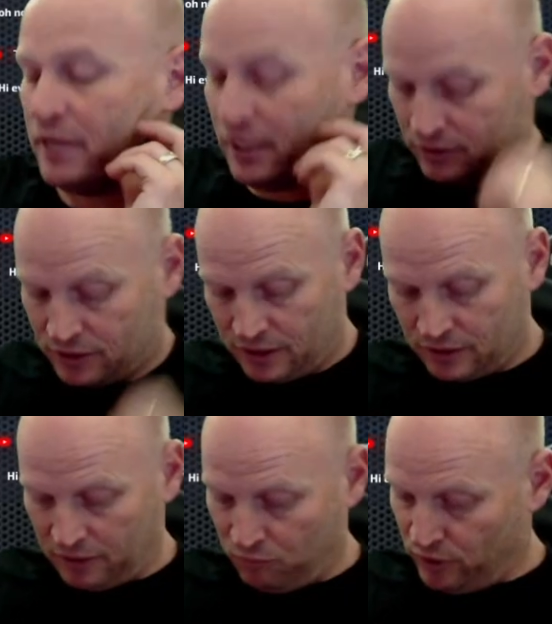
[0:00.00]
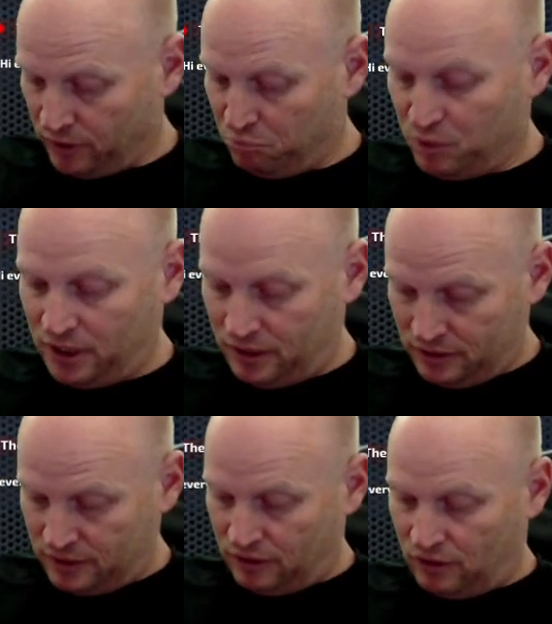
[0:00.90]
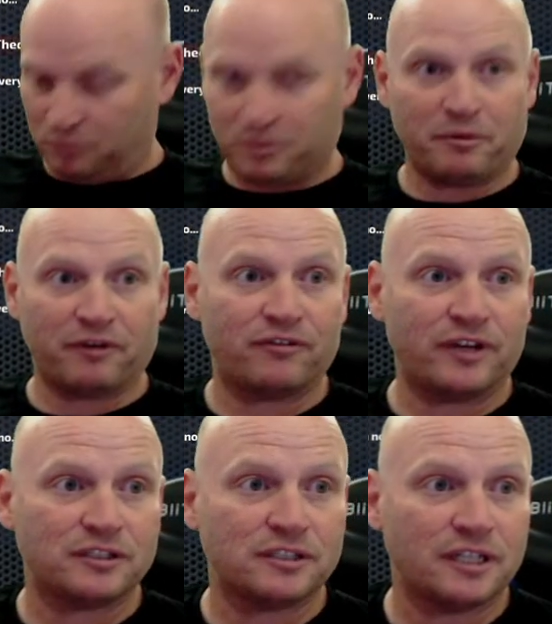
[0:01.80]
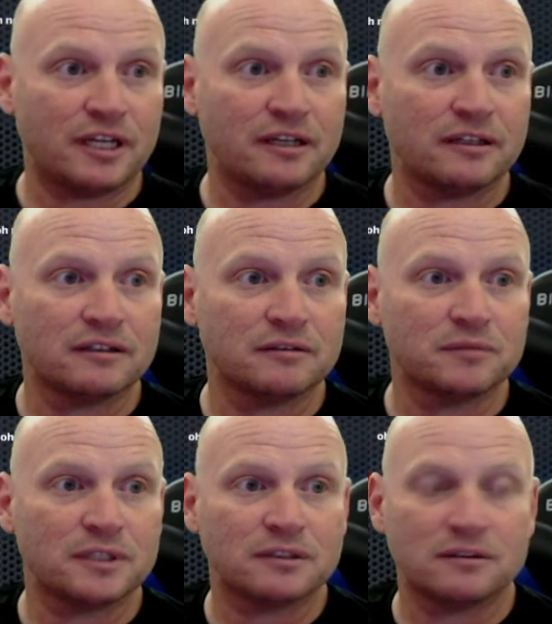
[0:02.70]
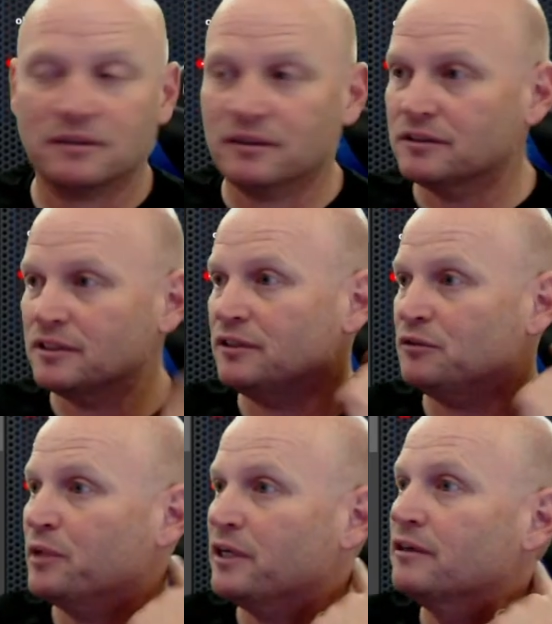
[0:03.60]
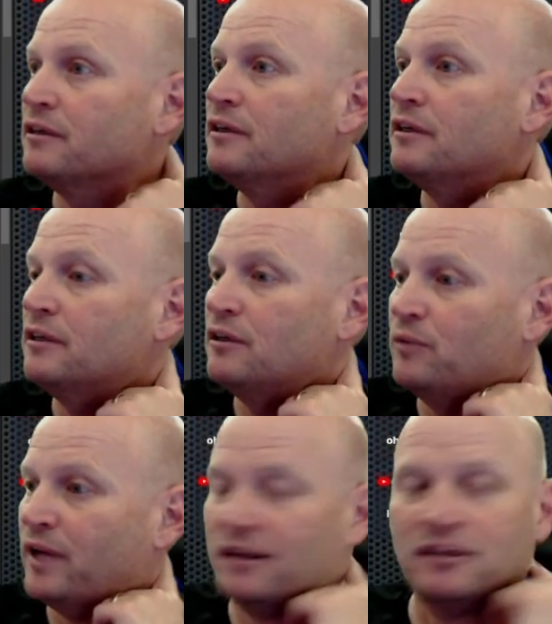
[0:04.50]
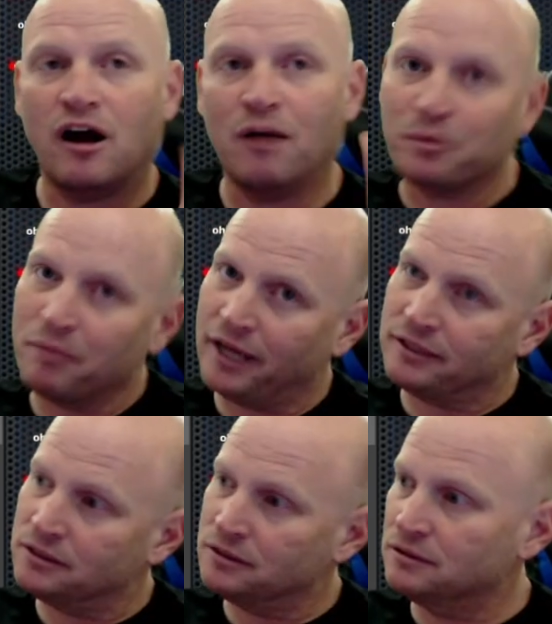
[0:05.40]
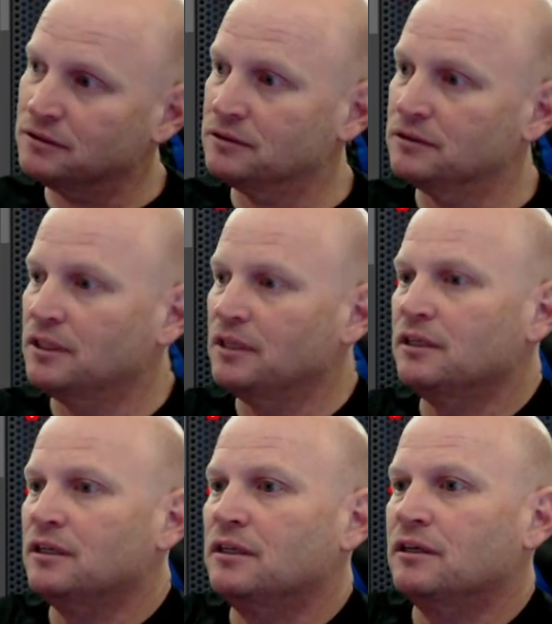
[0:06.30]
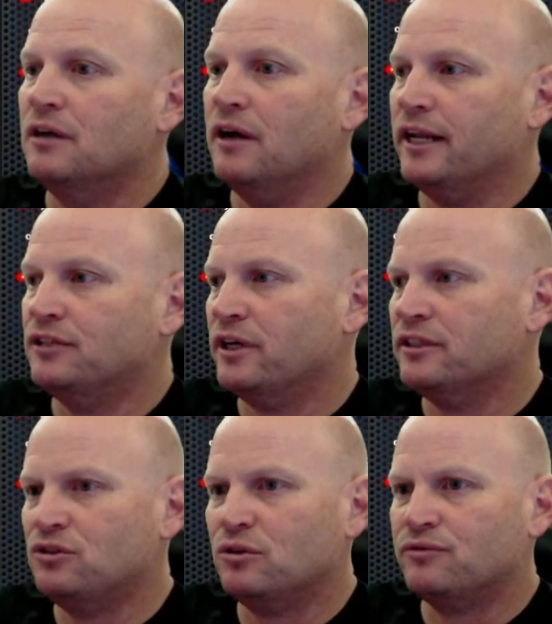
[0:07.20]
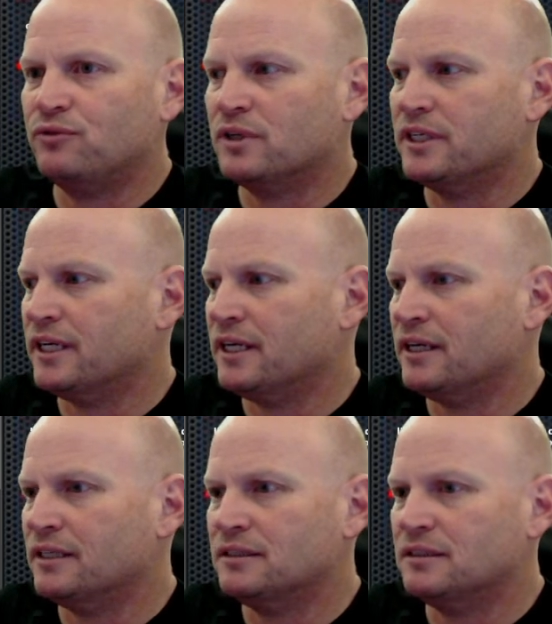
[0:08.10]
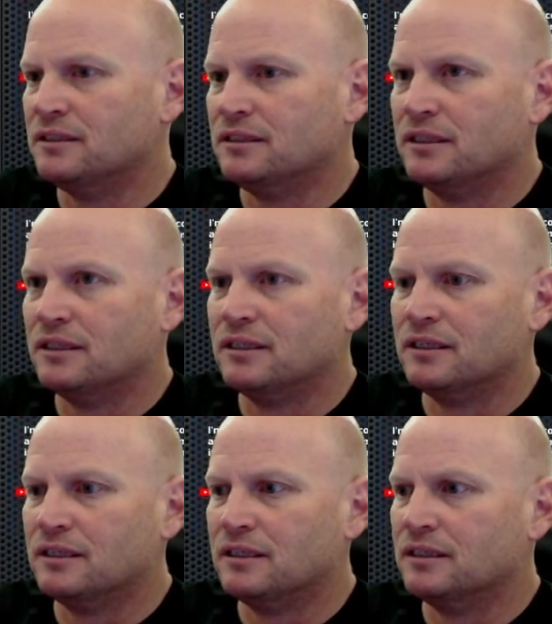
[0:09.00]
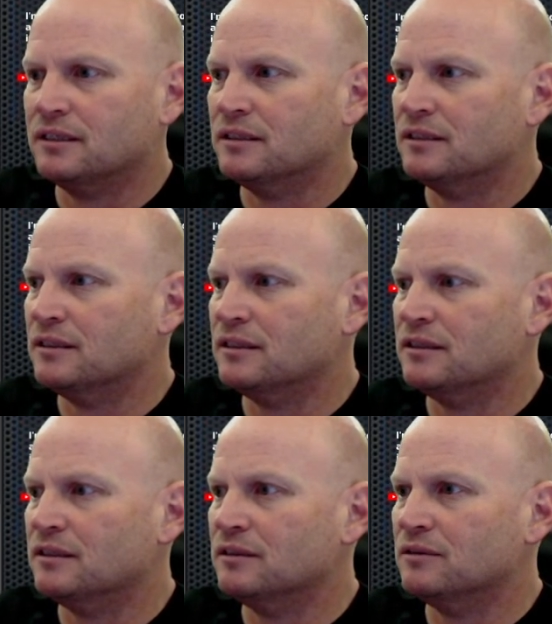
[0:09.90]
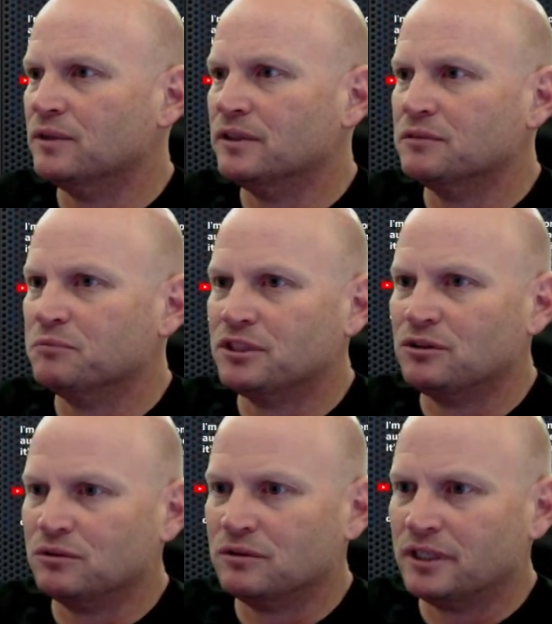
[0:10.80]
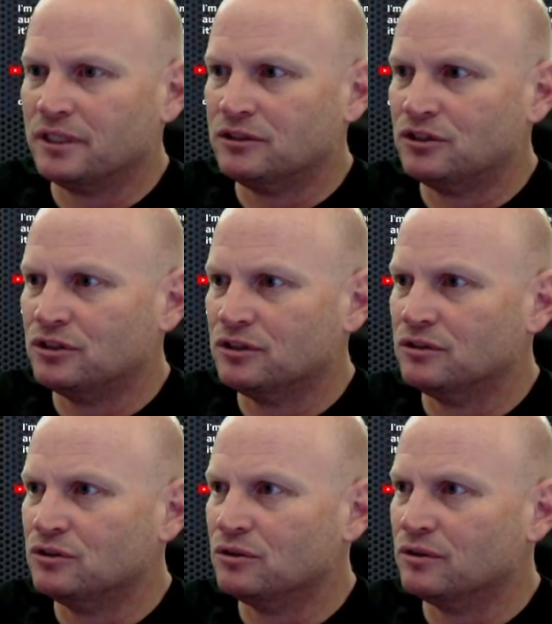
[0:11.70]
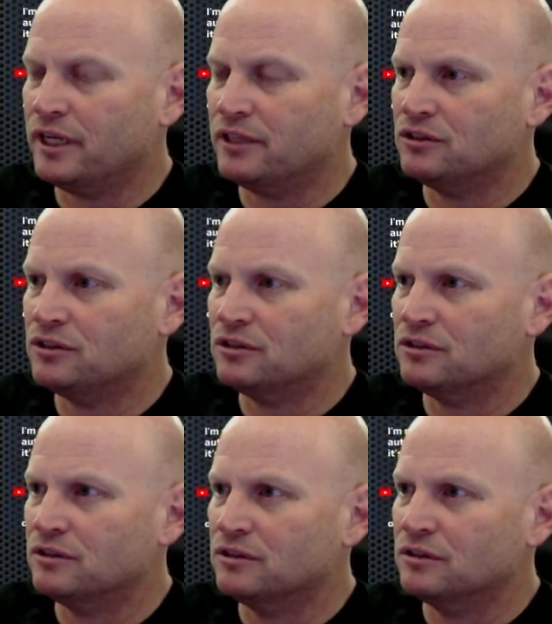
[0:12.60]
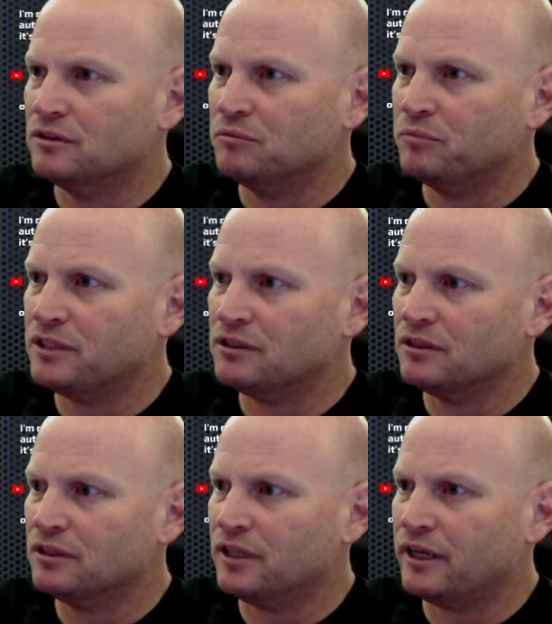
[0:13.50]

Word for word: Man, this thing is like really big. It's like all up in my face today. It's a little you got to compromise. All right, I tried the solar forecast. Uh, where is my solar edge? Solar edge, based on